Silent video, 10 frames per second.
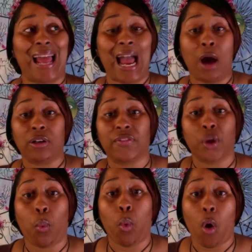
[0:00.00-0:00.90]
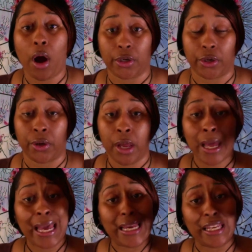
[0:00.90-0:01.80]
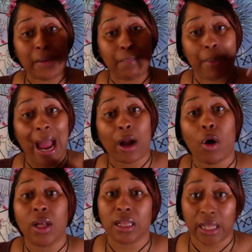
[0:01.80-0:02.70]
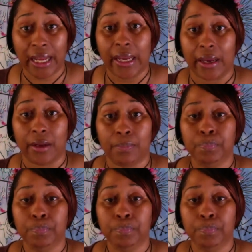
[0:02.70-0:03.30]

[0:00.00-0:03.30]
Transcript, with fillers: out of the water and get back on land